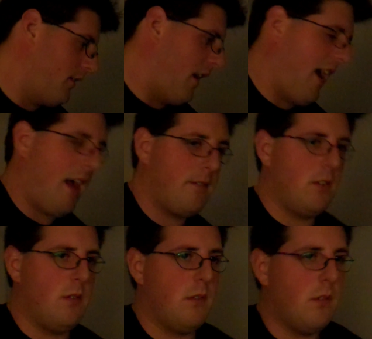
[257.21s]
I have
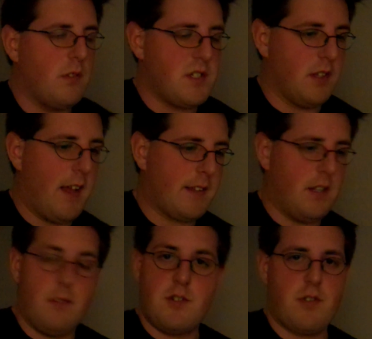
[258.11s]
to select
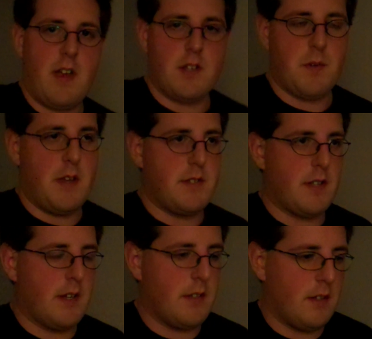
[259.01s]
in strange ways to
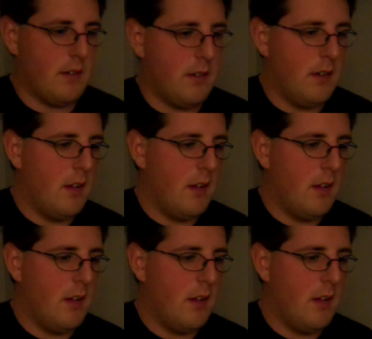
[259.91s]
get to.